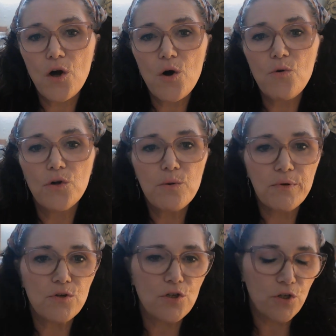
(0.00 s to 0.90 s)
O or the
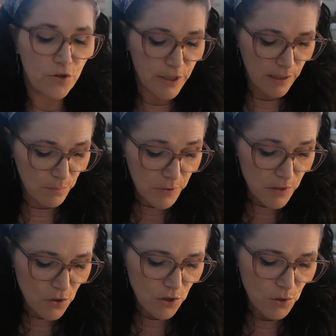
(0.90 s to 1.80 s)
person you're dealing with
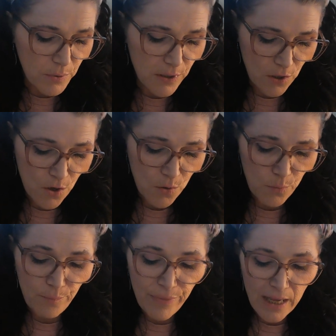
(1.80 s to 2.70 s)
starts with an O,
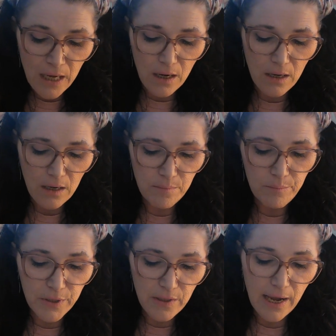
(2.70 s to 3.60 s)
um,
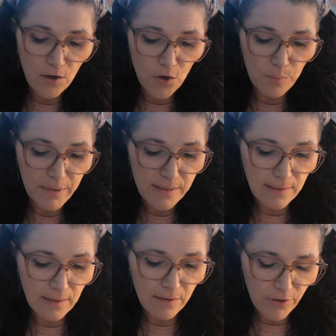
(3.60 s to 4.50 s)
but that could be
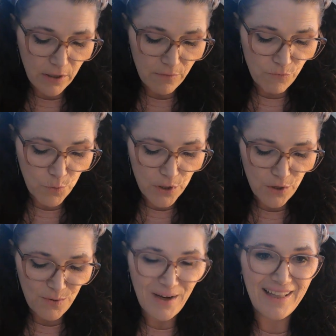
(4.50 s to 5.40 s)
significant for
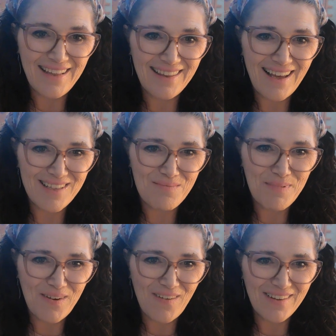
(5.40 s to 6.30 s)
you. And then last
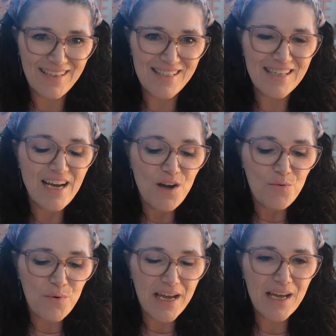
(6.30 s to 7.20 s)
but not least,
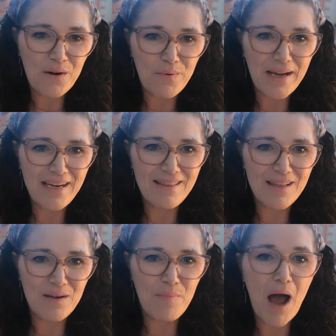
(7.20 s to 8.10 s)
reiterating
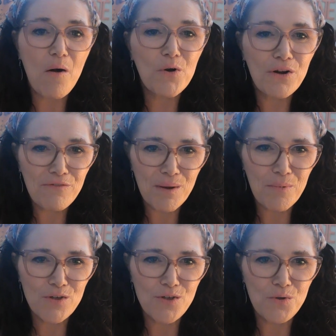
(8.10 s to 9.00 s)
the power of
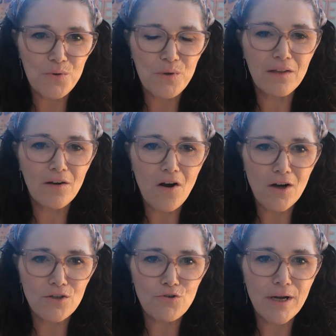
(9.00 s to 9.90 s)
number two and the
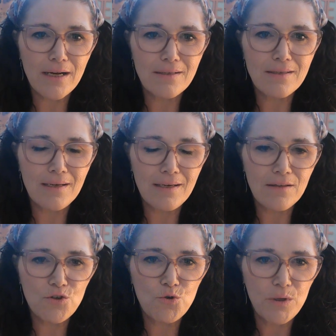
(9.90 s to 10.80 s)
contracts and
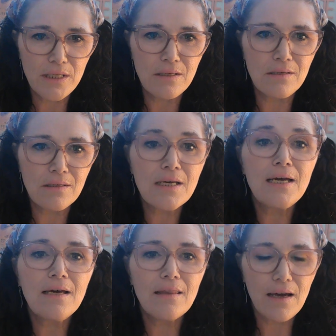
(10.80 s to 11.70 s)
the choices
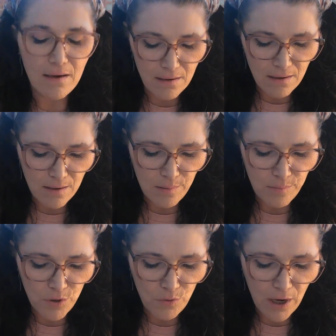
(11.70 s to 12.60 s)
that um,
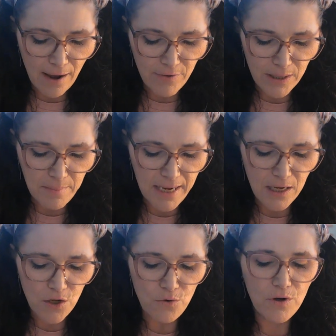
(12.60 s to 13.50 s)
you are having to
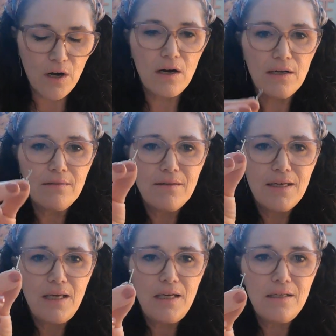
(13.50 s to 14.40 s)
make. You got the
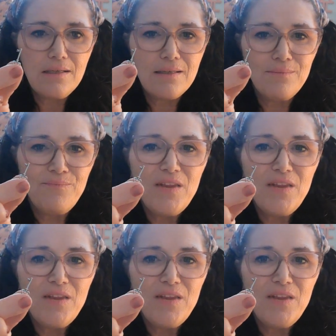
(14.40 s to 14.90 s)
keys.